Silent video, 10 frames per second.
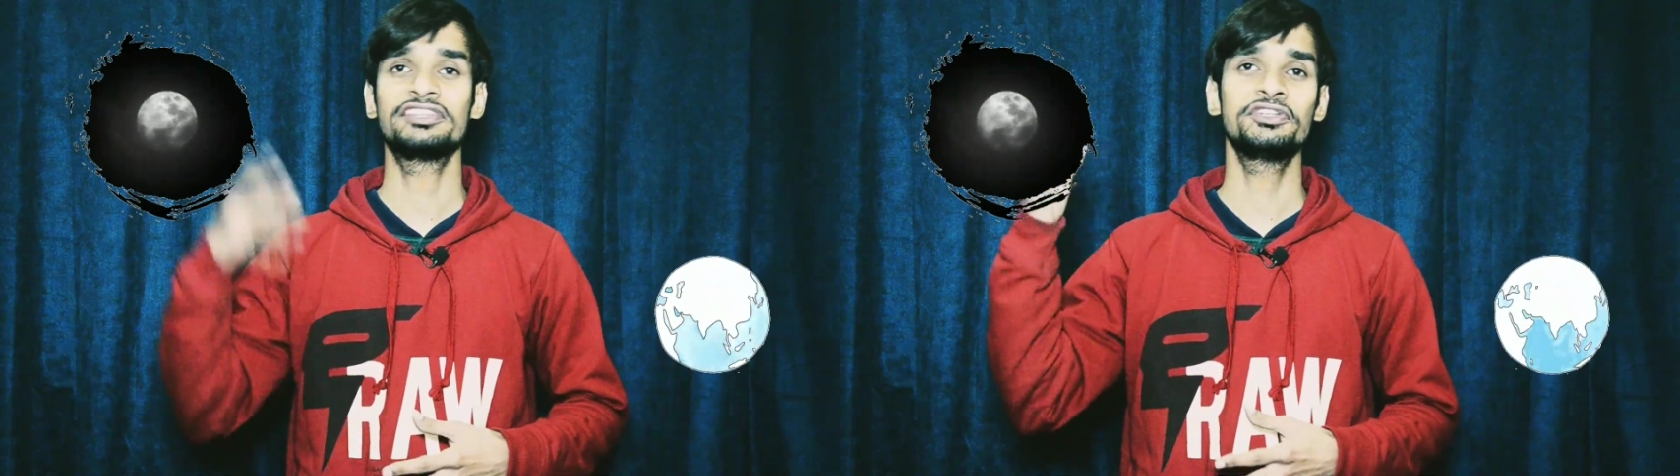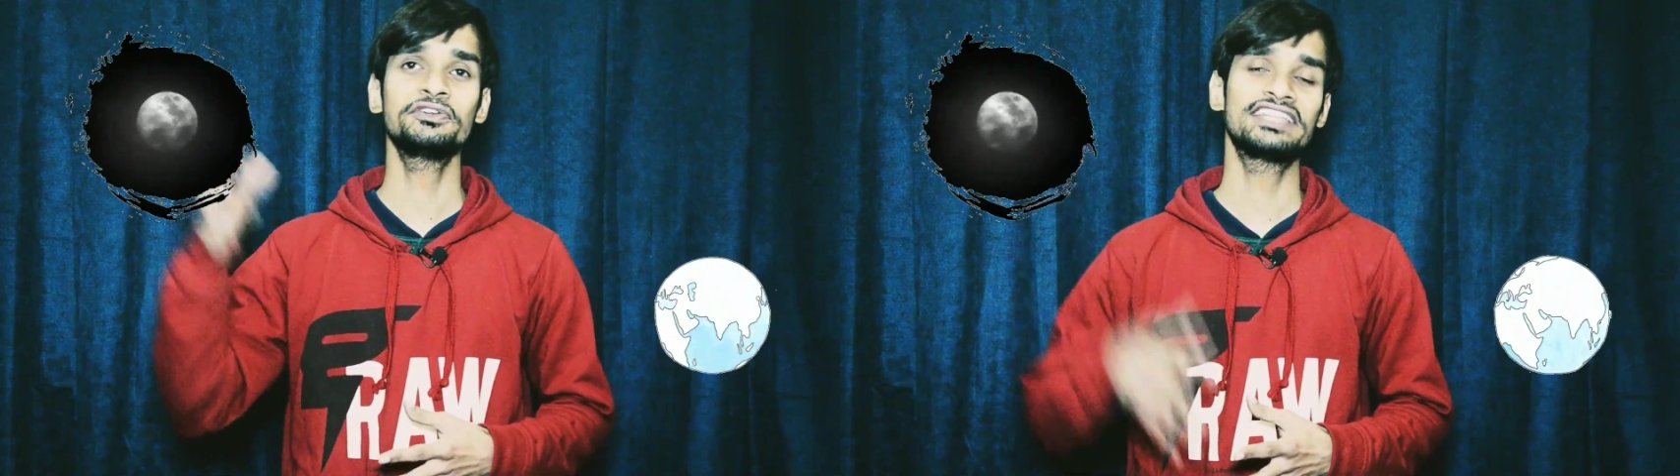
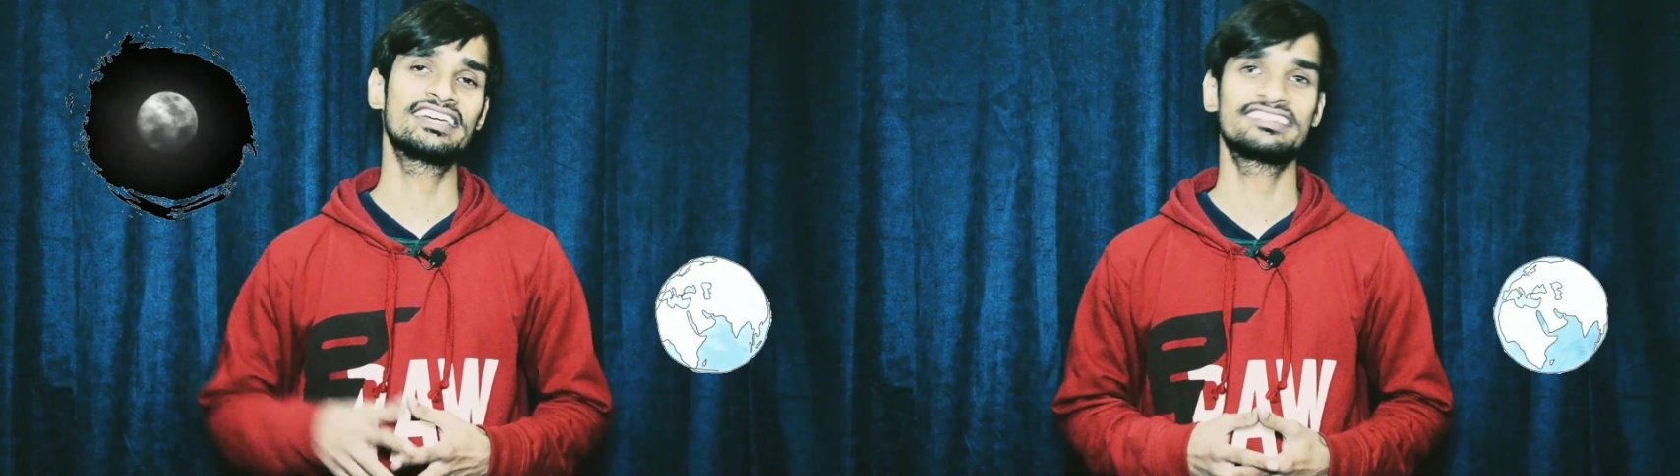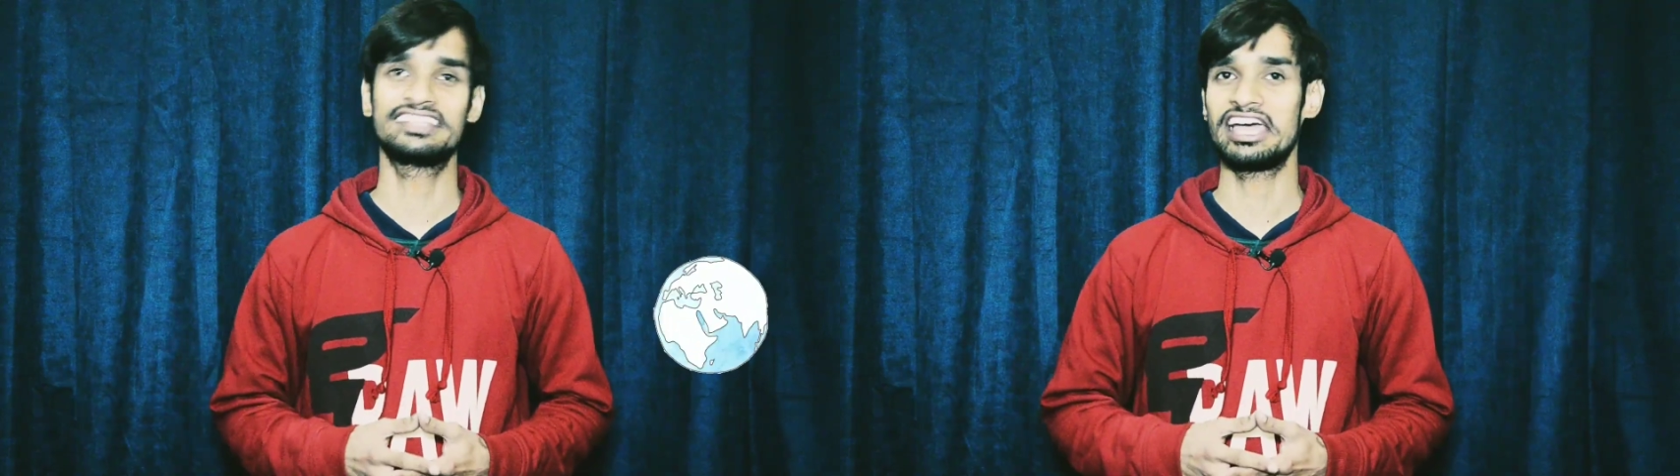new
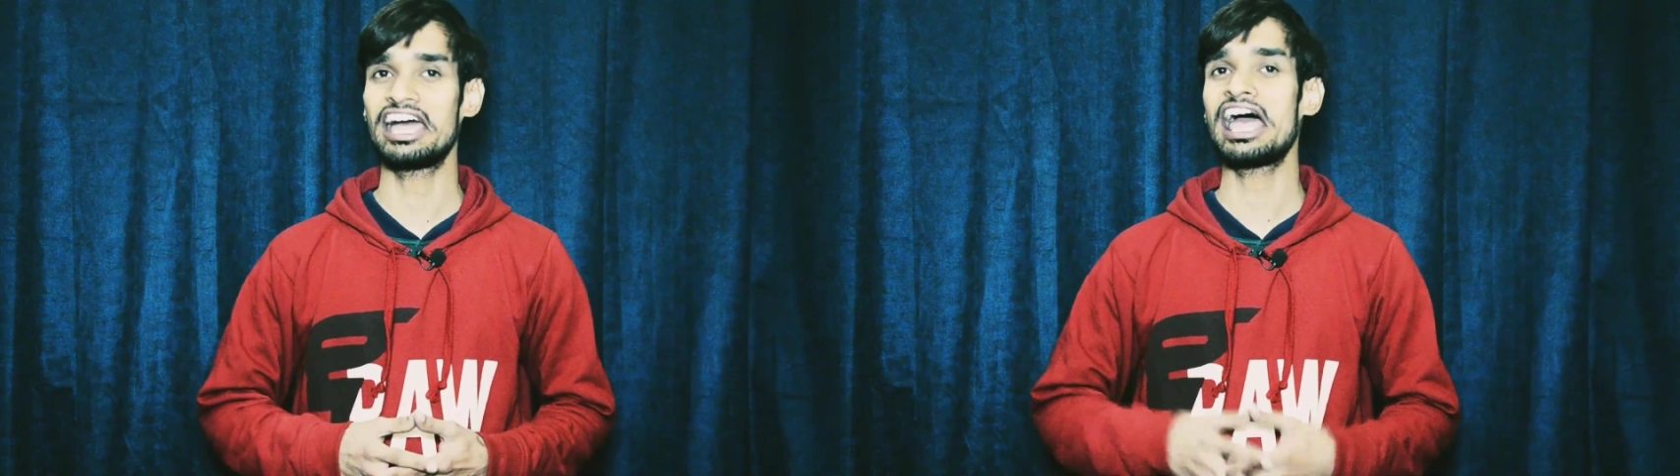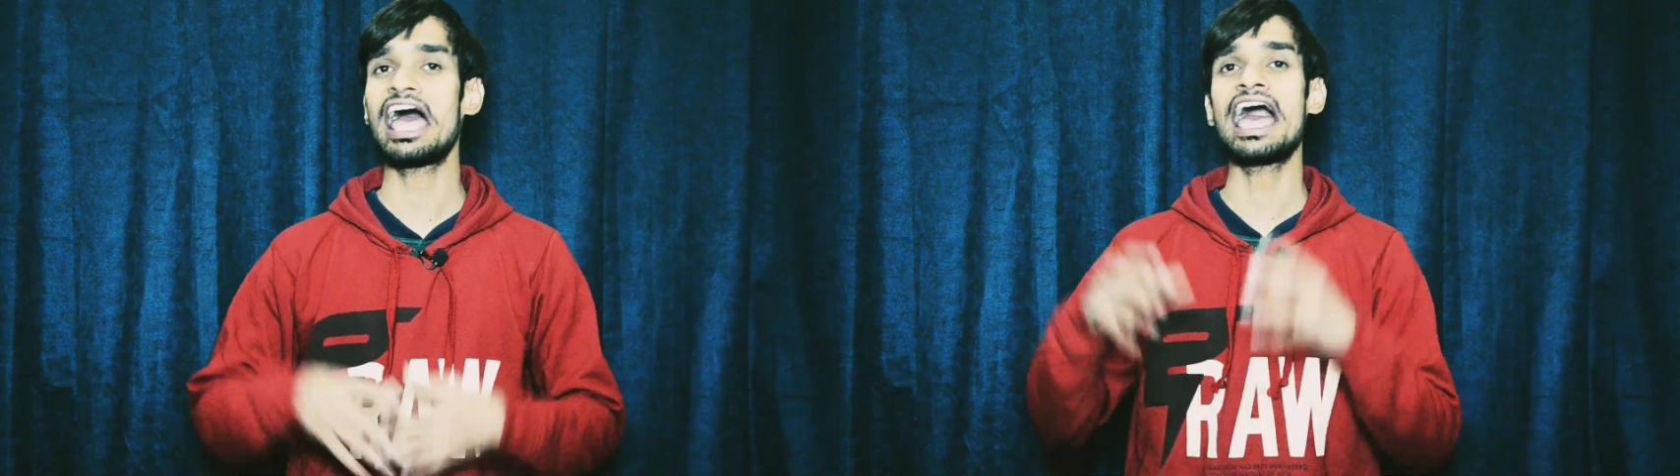things there